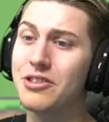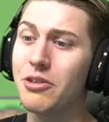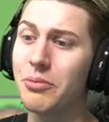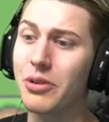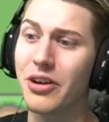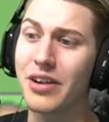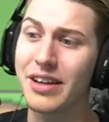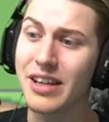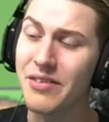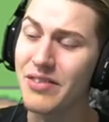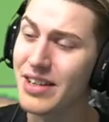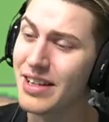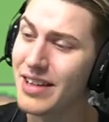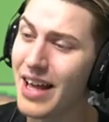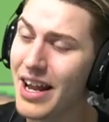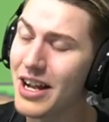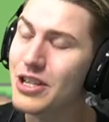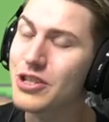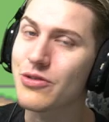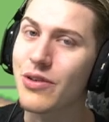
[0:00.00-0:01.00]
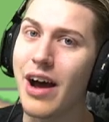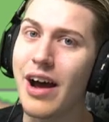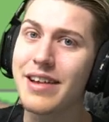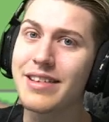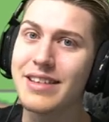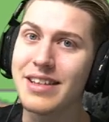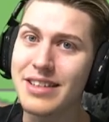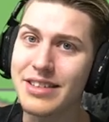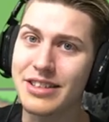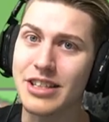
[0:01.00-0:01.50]
So we're gonna give it another try
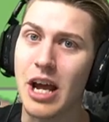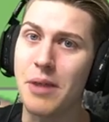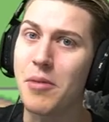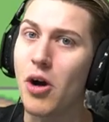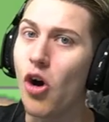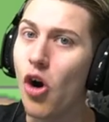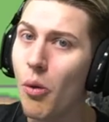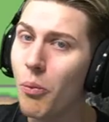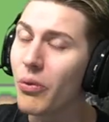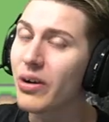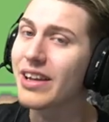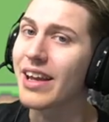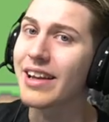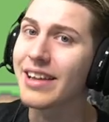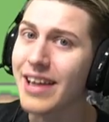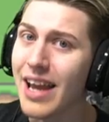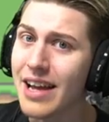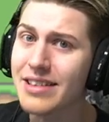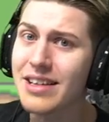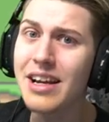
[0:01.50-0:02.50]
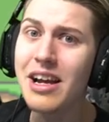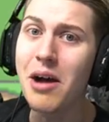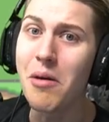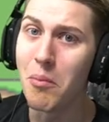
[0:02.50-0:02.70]
this time, I hope we can get